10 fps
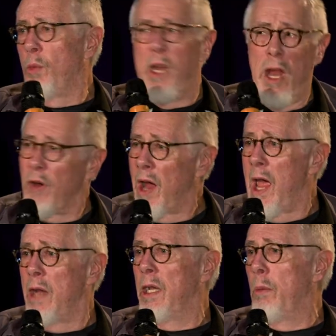We never
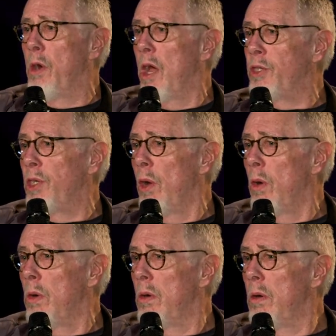had
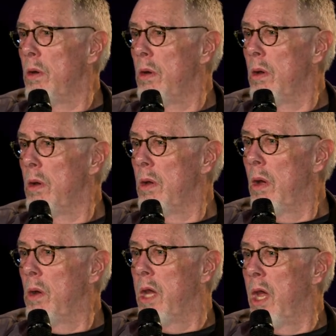Libération,
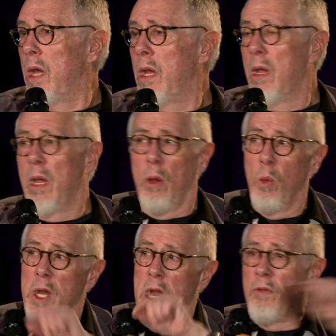okay?
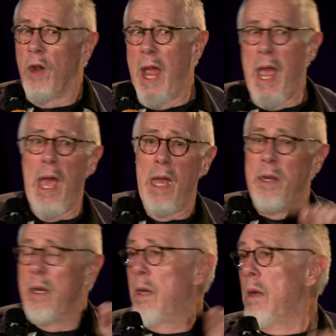We never
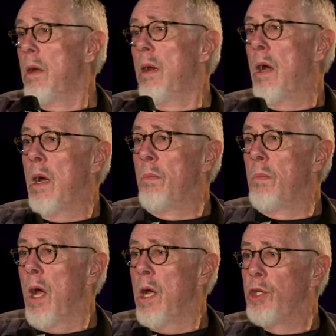had
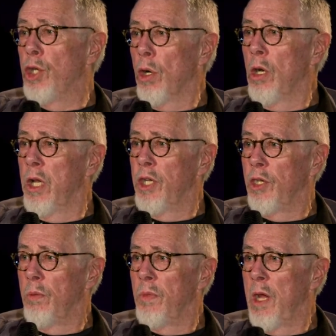a
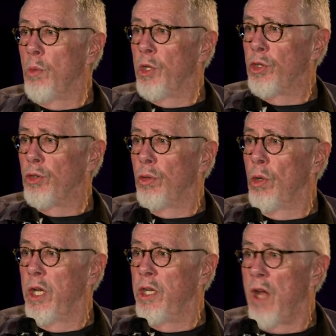journalism that was
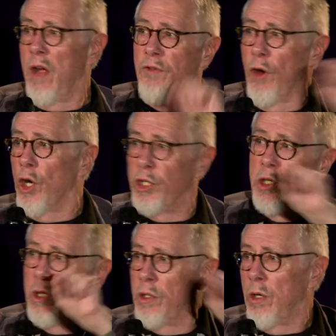truly
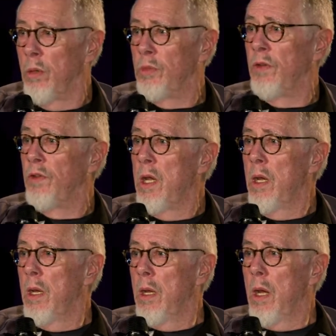diverse in terms of,
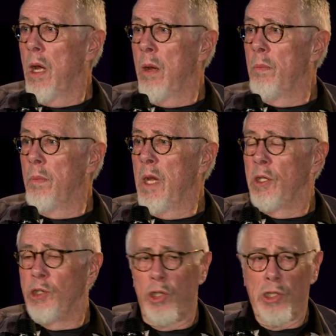
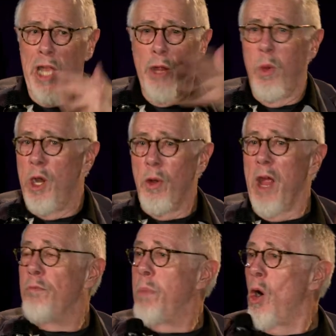it's just like we don't
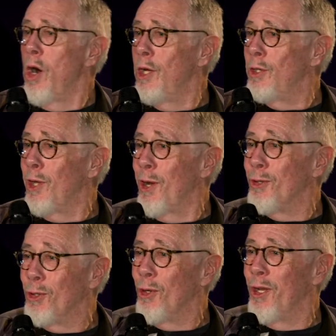have parties that are
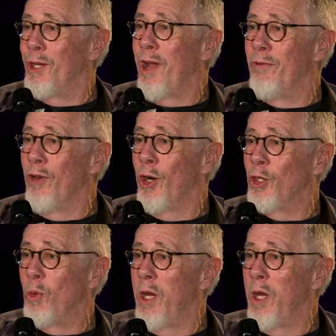truly diverse.